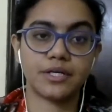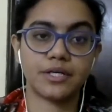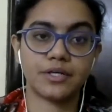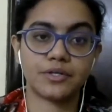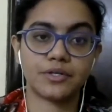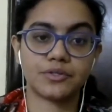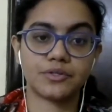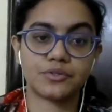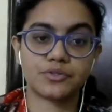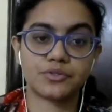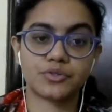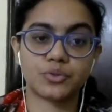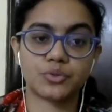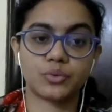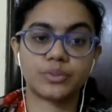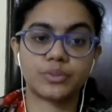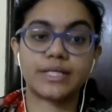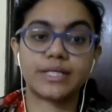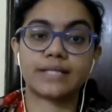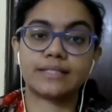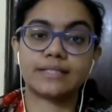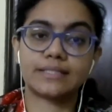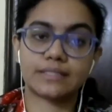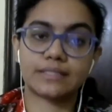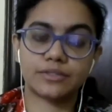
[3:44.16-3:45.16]
So yeah,
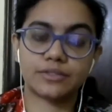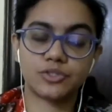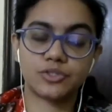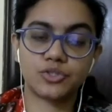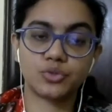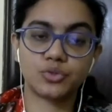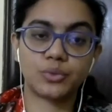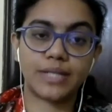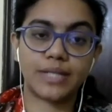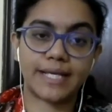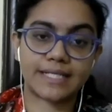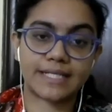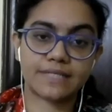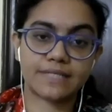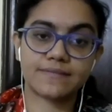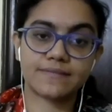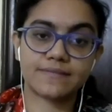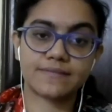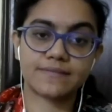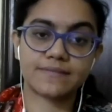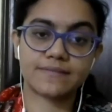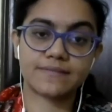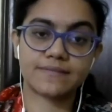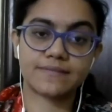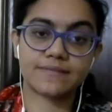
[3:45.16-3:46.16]
these are the two electives I
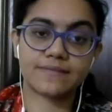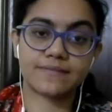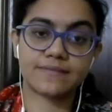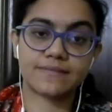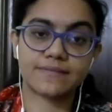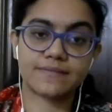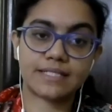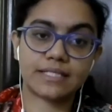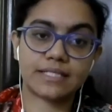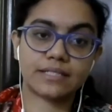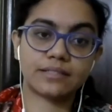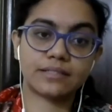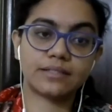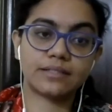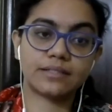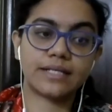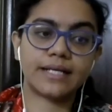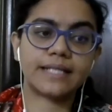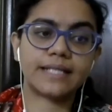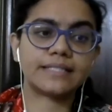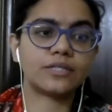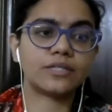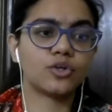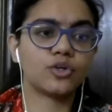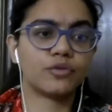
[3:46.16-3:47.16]
had taken, and
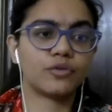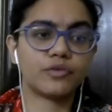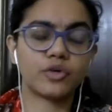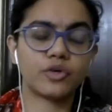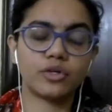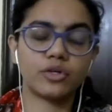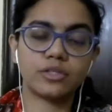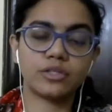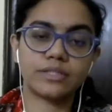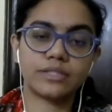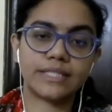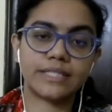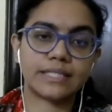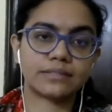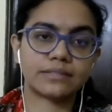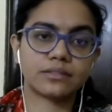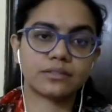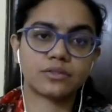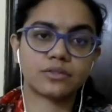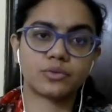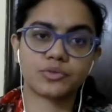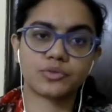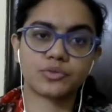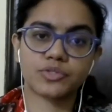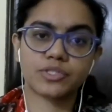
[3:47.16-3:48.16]
I think overall the other
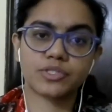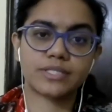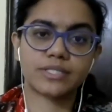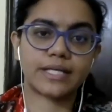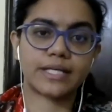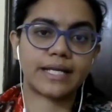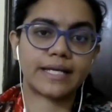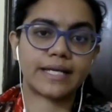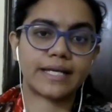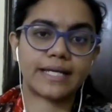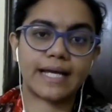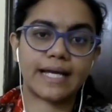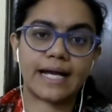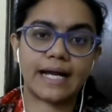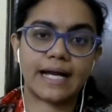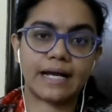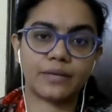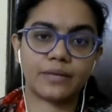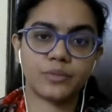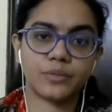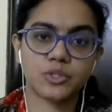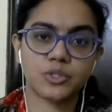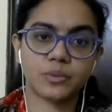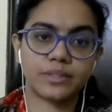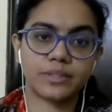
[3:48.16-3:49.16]
courses that I had,
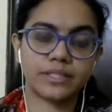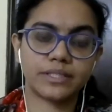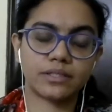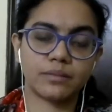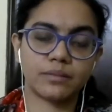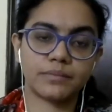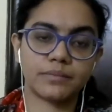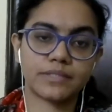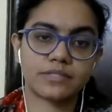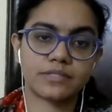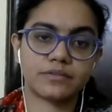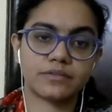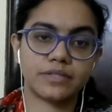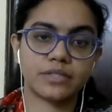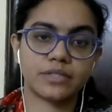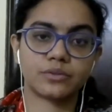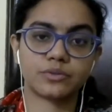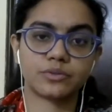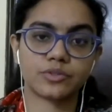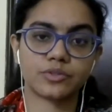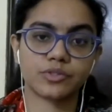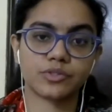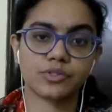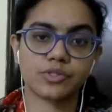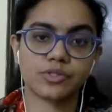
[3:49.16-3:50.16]
which were the compulsory
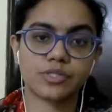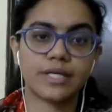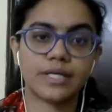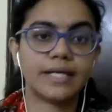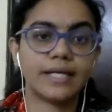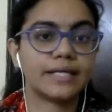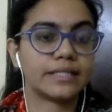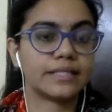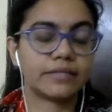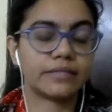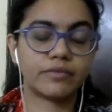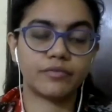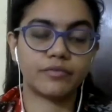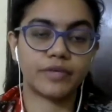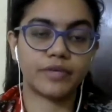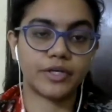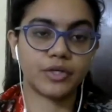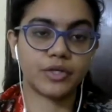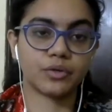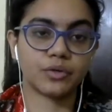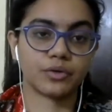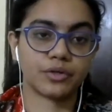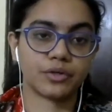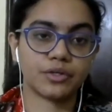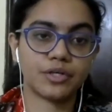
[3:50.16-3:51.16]
courses, they were very
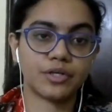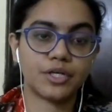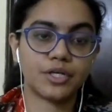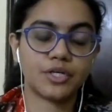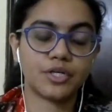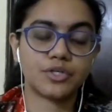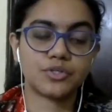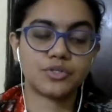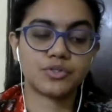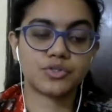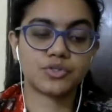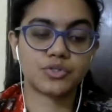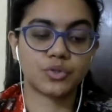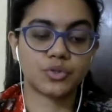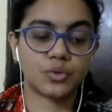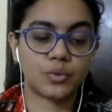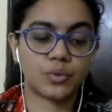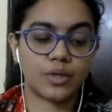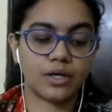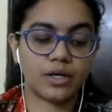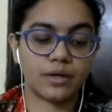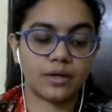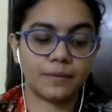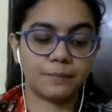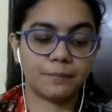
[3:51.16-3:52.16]
good.
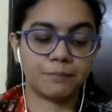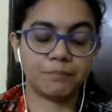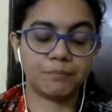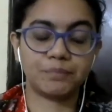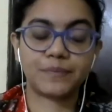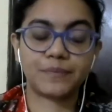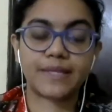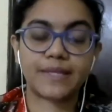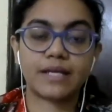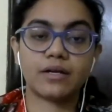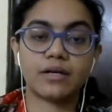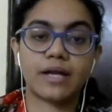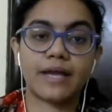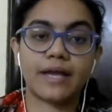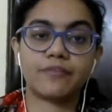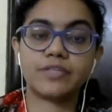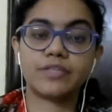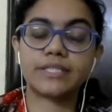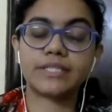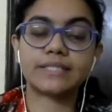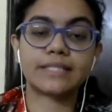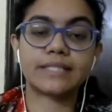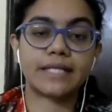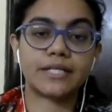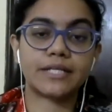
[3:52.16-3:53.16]
So everything
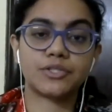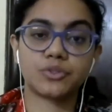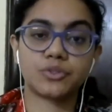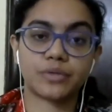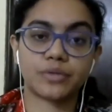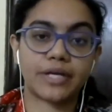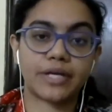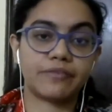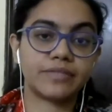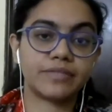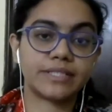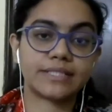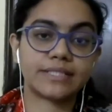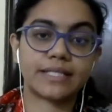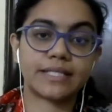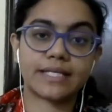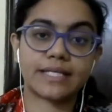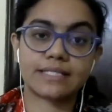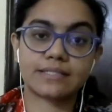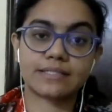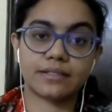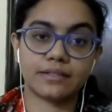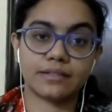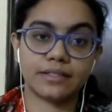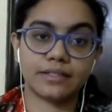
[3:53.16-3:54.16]
that I took, everything that I
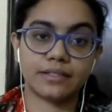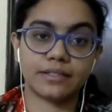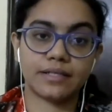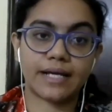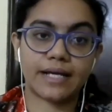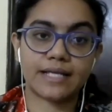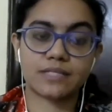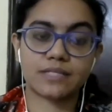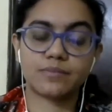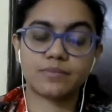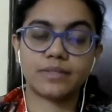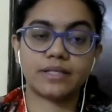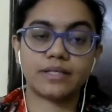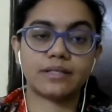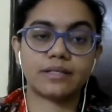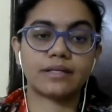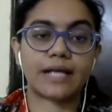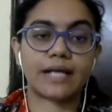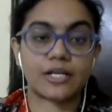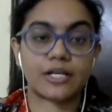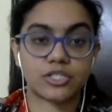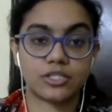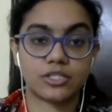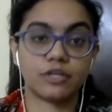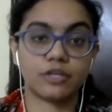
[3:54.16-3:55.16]
studied has been
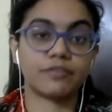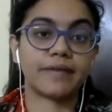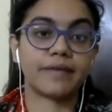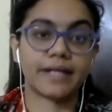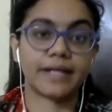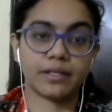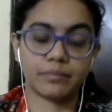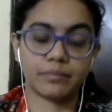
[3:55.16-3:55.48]
actually of help.